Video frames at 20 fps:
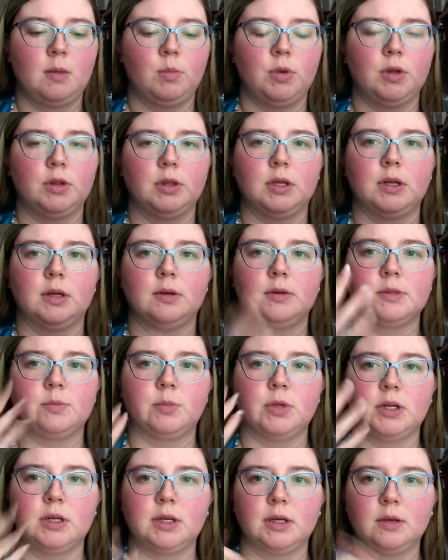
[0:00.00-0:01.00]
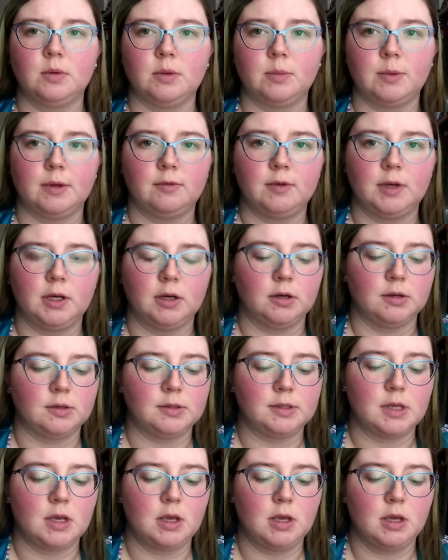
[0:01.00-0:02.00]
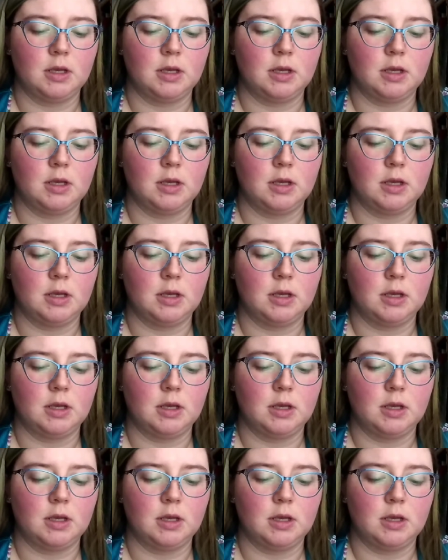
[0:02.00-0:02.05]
But then I was blending it with my fingers,